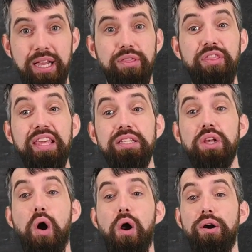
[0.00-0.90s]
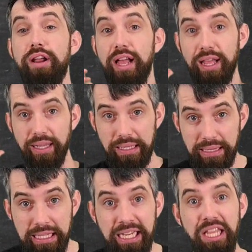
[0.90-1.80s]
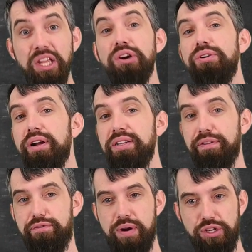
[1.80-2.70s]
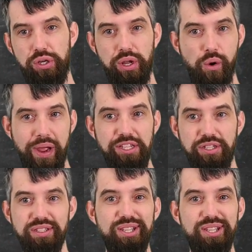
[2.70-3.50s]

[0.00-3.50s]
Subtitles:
These are linear differential equations.